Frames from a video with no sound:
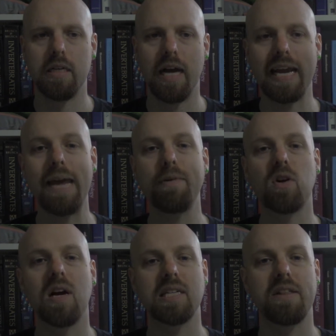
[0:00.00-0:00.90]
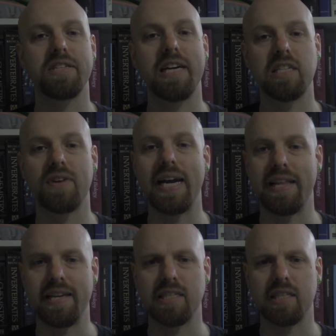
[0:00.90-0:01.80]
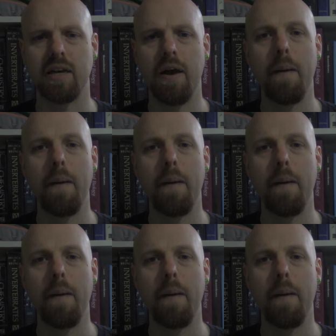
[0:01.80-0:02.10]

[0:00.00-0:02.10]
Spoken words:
I came across another challenge for atheists.